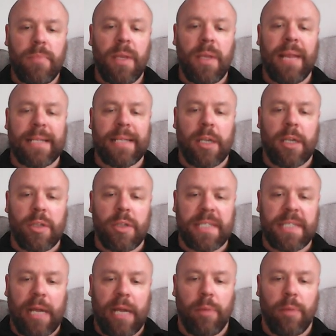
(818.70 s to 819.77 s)
That's an
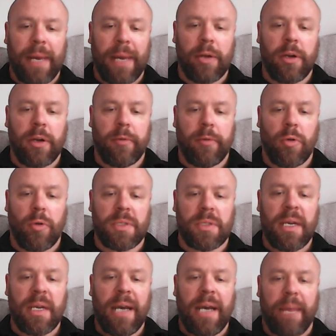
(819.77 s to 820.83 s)
unsettled pattern across
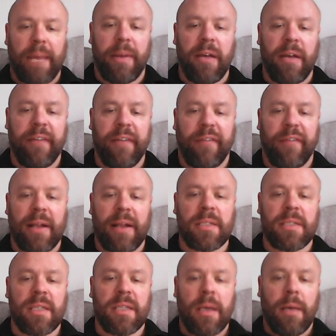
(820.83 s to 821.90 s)
Iberia,
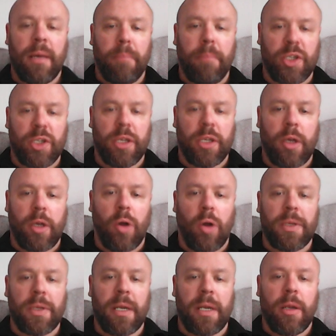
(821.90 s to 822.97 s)
France, much of the
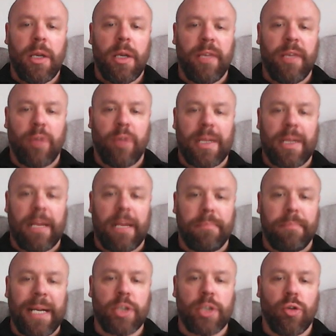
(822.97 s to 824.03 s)
continent. You've got that
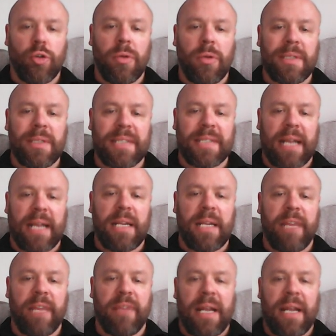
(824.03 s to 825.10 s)
big, strong
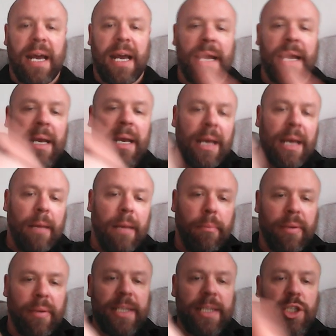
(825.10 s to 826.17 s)
Scandinavian high
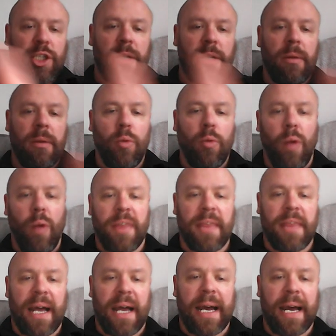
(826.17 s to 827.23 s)
bridging with
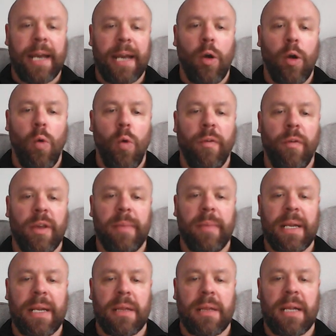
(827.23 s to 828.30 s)
the high over the
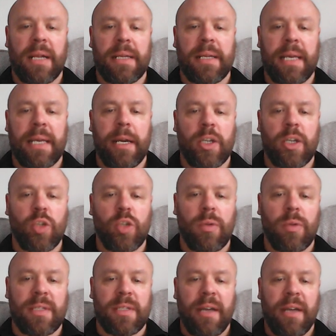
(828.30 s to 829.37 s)
mid Atlantic here, so
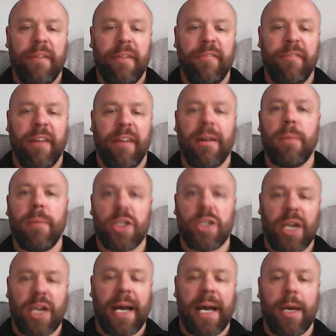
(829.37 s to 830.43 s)
it's very much
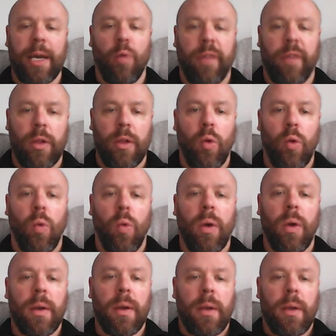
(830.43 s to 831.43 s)
high over low.